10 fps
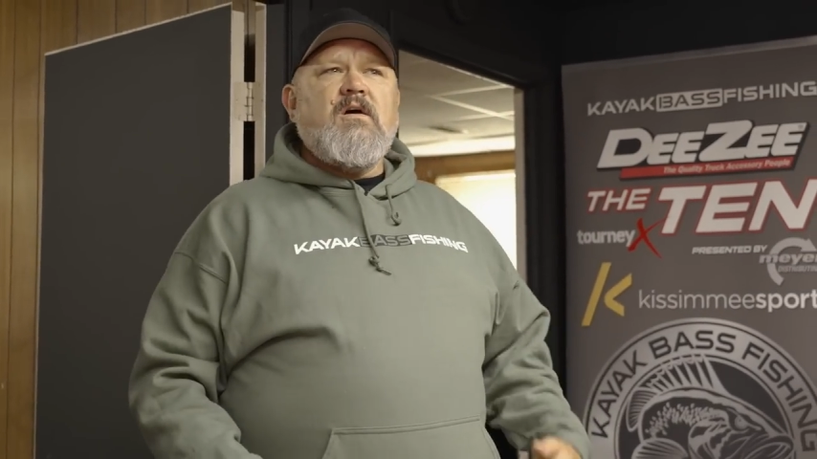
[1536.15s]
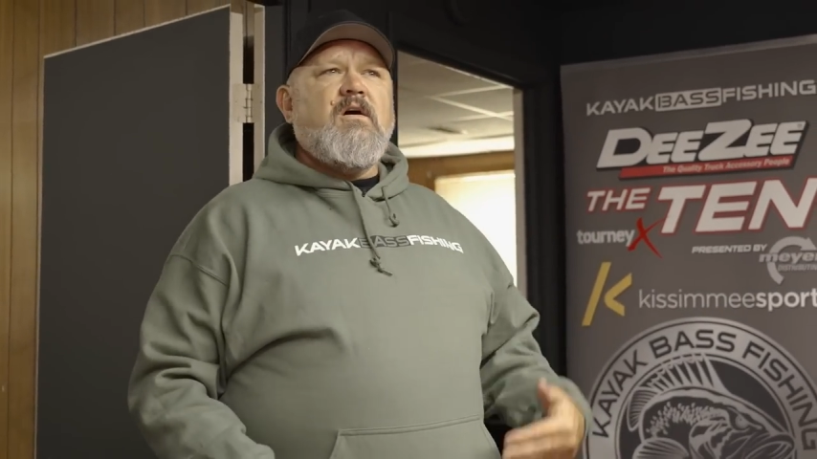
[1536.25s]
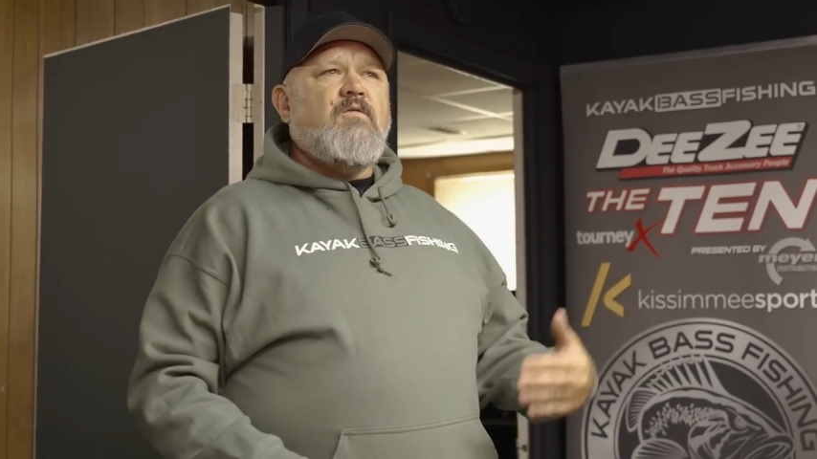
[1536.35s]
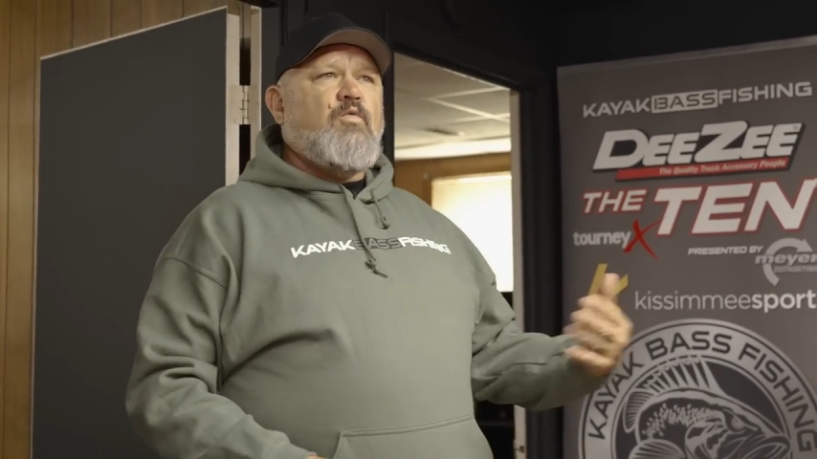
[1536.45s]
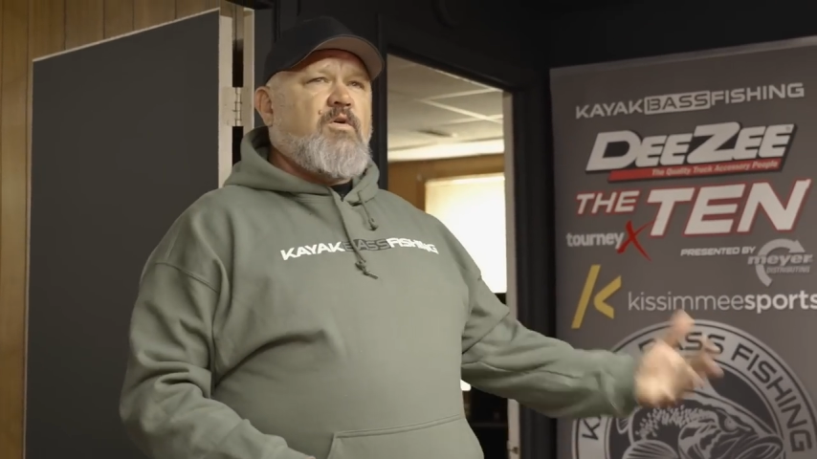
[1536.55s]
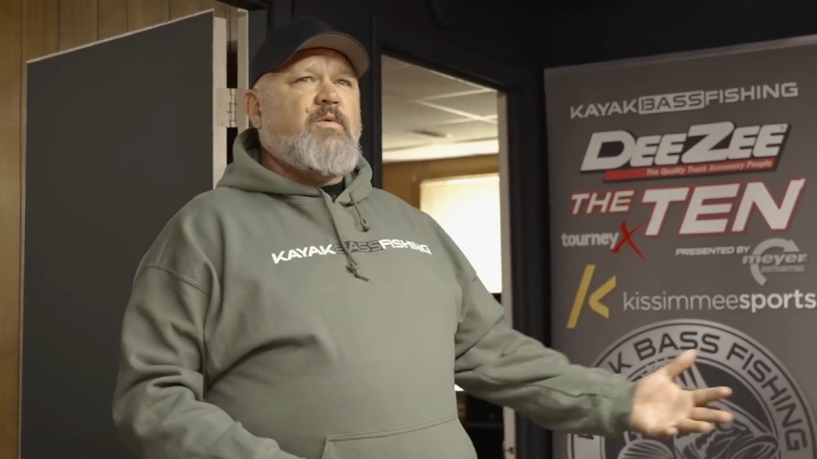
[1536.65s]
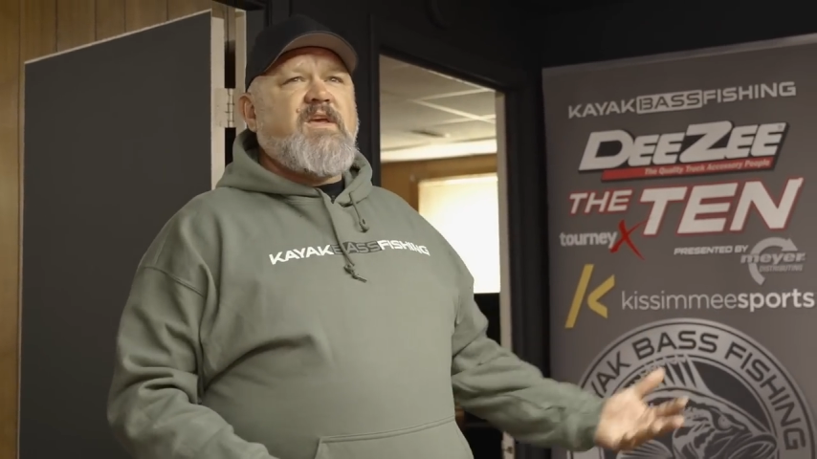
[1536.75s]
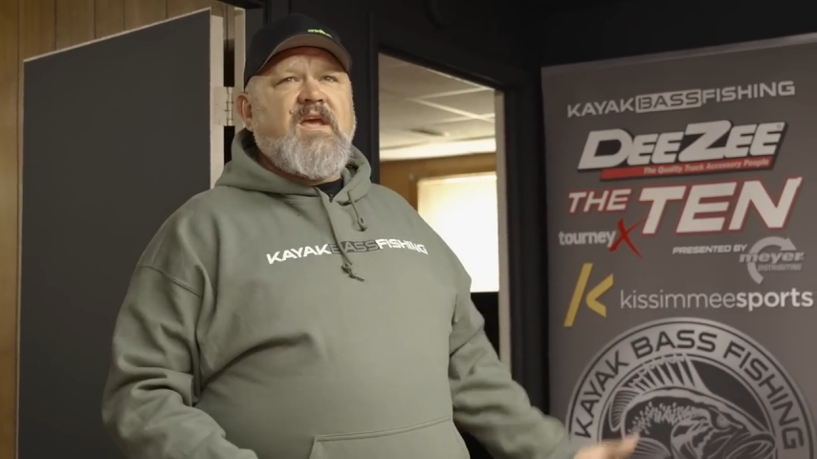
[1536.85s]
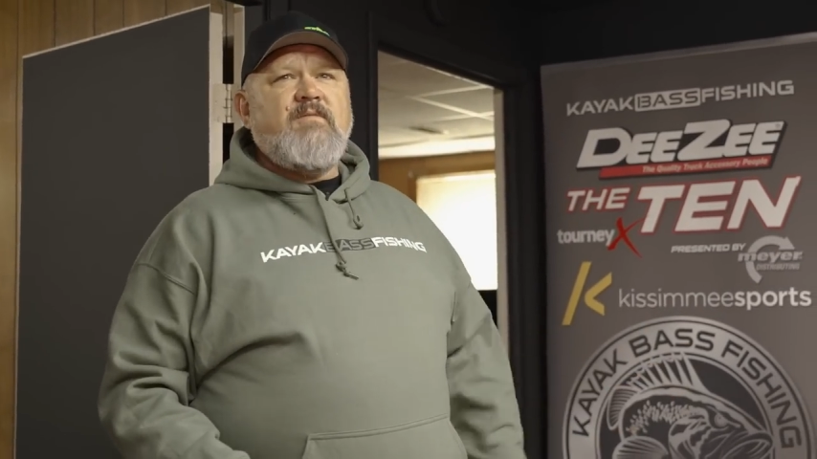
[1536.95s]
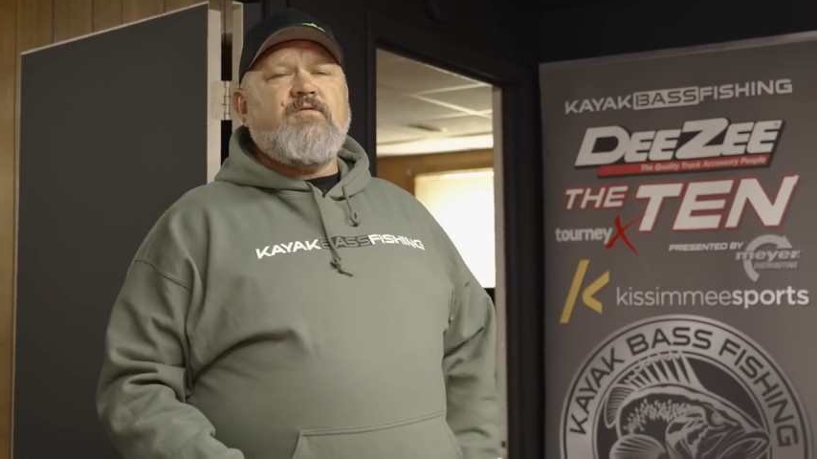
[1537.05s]
of where we
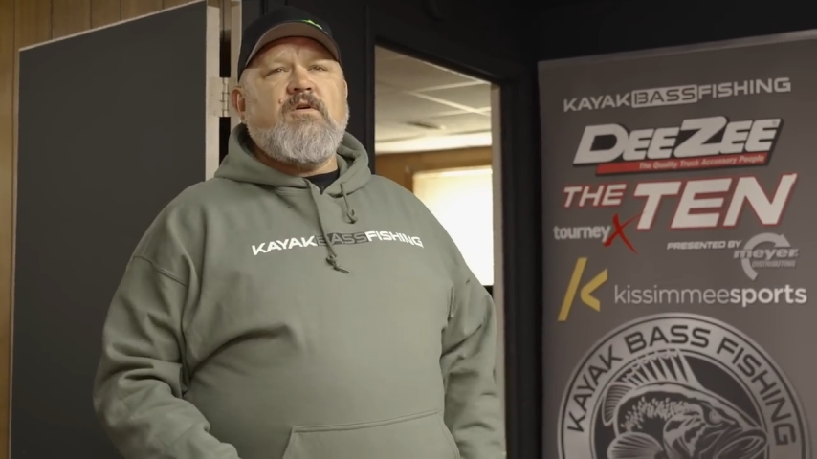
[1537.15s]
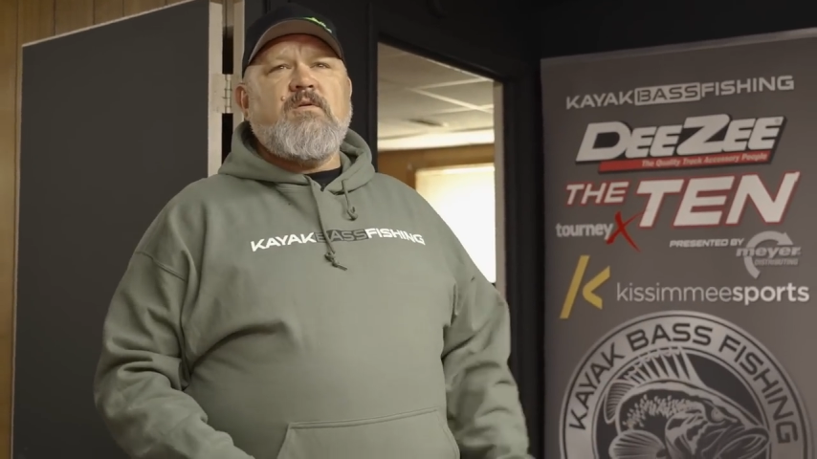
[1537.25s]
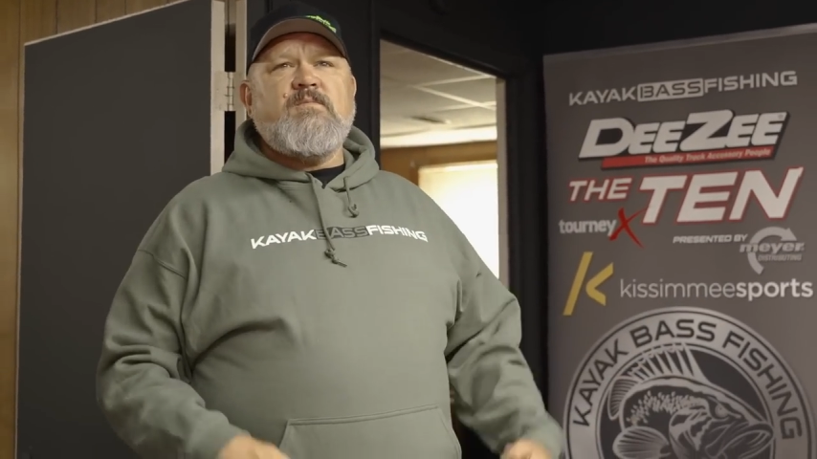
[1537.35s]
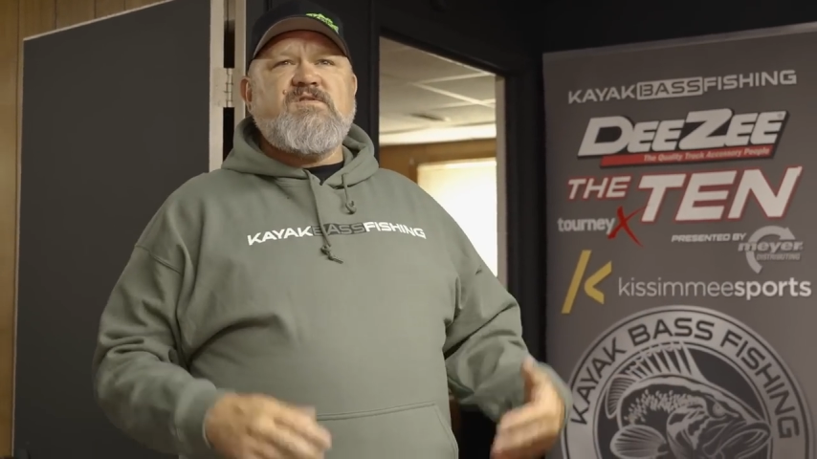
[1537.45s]
came from,